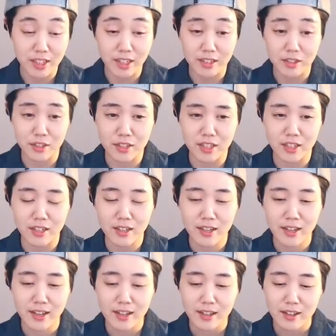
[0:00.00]
actually
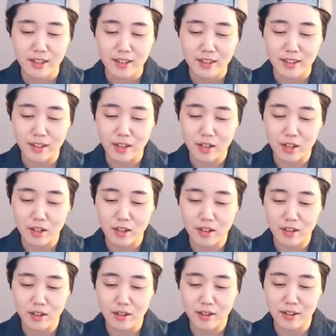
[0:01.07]

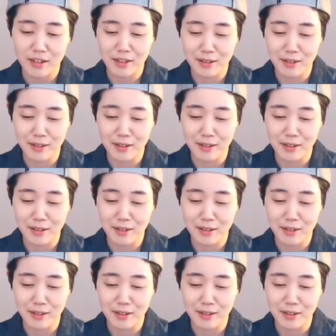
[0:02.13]
the